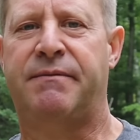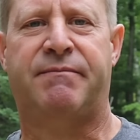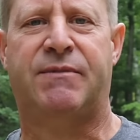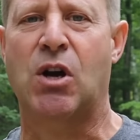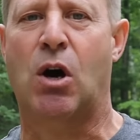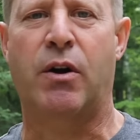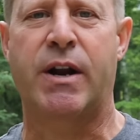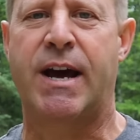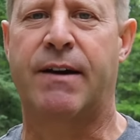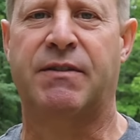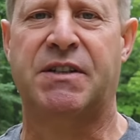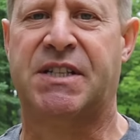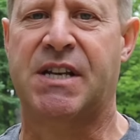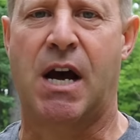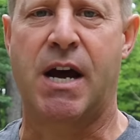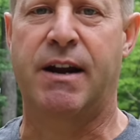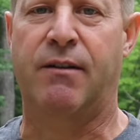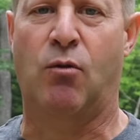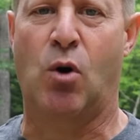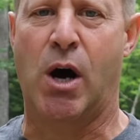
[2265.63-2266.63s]
don't have a
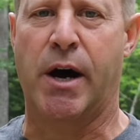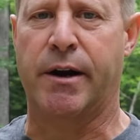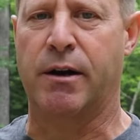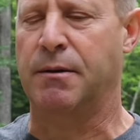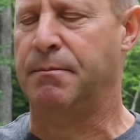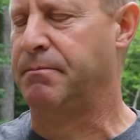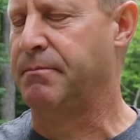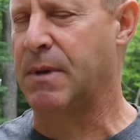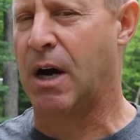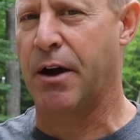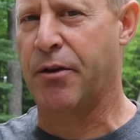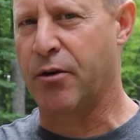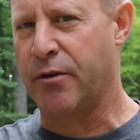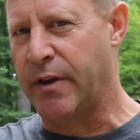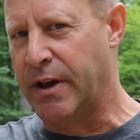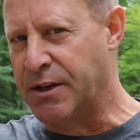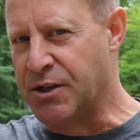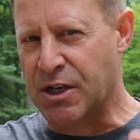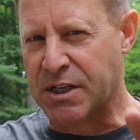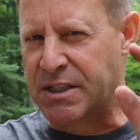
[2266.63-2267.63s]
sign of water other
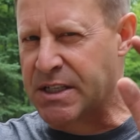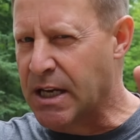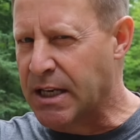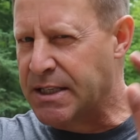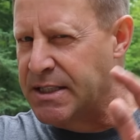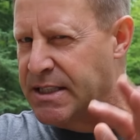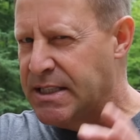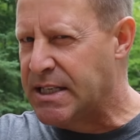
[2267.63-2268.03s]
than just a